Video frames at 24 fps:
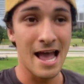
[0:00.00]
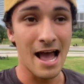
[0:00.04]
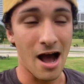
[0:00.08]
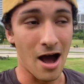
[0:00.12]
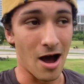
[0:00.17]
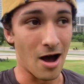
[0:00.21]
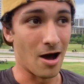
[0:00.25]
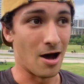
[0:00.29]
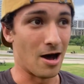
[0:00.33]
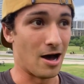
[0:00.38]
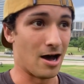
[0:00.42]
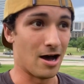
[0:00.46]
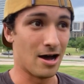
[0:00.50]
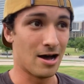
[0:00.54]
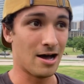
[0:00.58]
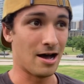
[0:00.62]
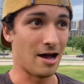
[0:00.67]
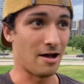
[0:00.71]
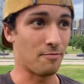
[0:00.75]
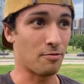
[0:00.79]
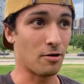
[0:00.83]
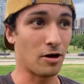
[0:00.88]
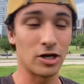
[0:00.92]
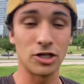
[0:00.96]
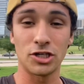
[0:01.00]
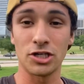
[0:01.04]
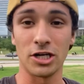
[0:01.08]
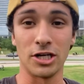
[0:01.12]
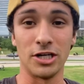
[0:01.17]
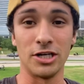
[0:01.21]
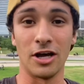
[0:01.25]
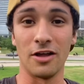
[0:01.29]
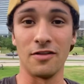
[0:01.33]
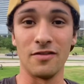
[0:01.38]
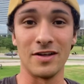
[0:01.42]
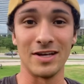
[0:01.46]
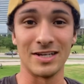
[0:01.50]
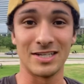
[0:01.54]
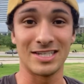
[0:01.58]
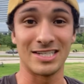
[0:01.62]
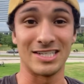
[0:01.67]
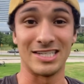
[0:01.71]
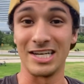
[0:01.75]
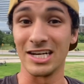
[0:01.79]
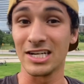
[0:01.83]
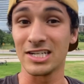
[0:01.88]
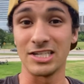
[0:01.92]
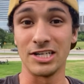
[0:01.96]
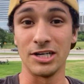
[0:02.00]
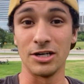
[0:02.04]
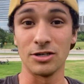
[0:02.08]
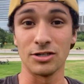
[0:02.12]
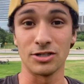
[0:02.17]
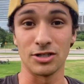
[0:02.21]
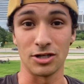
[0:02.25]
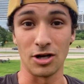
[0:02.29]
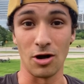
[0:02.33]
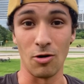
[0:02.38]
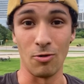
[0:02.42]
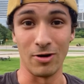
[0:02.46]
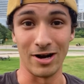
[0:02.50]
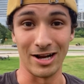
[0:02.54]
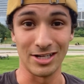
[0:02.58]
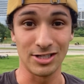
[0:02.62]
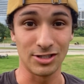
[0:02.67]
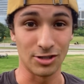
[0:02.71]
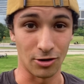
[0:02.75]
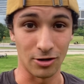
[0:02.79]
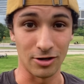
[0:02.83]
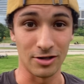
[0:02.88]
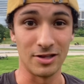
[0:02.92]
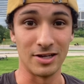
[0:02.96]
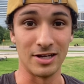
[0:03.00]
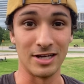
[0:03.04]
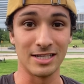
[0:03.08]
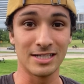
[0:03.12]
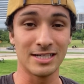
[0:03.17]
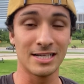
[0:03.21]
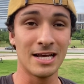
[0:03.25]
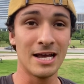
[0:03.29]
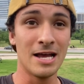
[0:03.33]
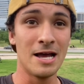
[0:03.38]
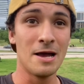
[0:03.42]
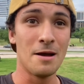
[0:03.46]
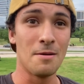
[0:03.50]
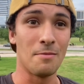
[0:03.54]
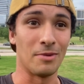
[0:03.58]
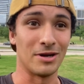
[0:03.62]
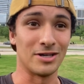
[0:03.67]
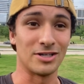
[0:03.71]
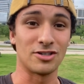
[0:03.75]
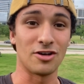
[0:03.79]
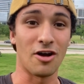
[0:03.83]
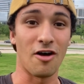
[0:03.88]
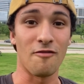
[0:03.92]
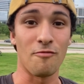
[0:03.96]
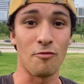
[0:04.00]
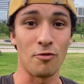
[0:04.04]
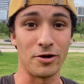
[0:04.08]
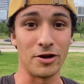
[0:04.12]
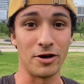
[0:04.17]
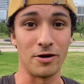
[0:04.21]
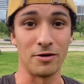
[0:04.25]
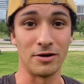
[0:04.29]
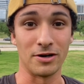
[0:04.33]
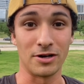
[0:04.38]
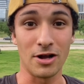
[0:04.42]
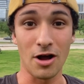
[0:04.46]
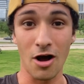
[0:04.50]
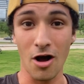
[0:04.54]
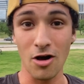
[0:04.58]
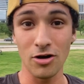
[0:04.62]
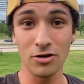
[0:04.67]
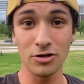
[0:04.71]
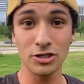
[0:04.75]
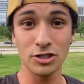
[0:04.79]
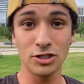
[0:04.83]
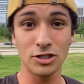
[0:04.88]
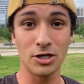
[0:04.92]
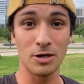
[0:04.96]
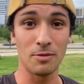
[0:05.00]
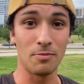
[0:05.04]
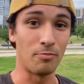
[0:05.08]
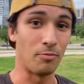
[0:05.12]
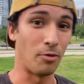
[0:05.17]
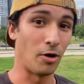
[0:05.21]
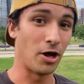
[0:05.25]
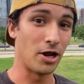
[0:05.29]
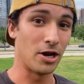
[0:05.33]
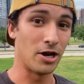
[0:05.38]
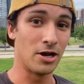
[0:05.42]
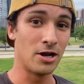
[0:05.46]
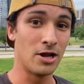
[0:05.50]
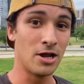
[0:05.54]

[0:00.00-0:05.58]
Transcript: Uh, I probably should have done this six years ago when I started this my sophomore year in college, but